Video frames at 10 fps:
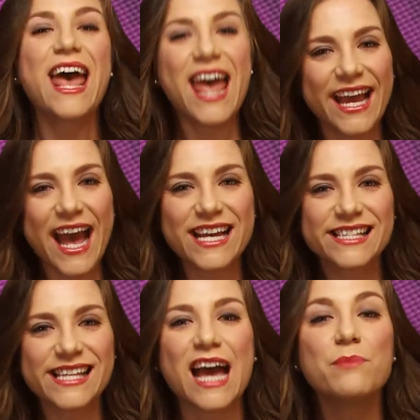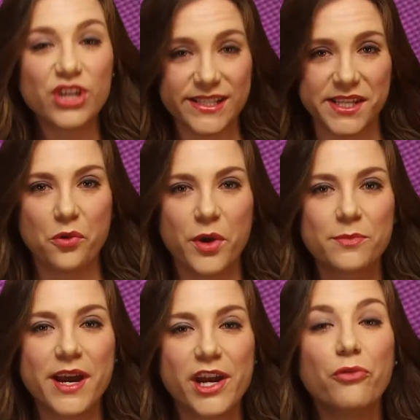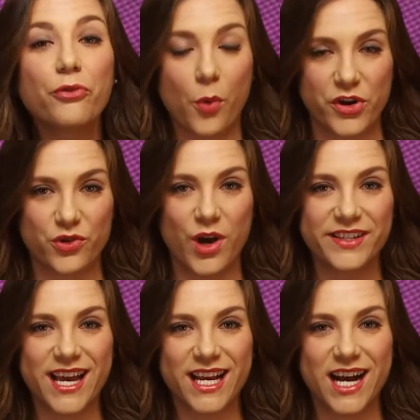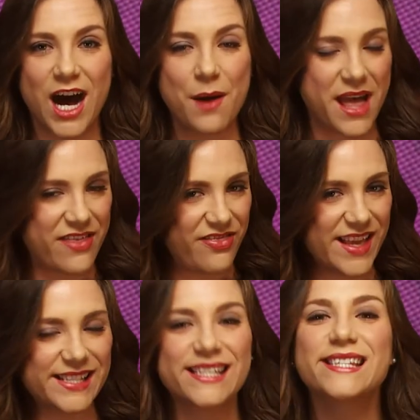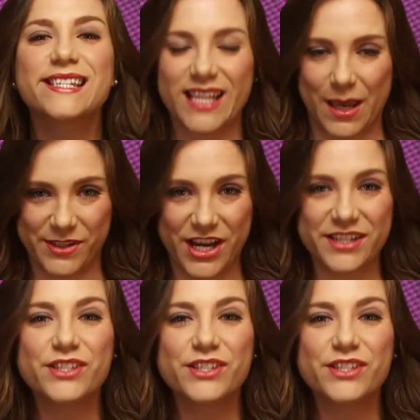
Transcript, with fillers: Hey guys, I'm Jessica Wedemeyer for Wonderwall.com, and this is Celebs Gone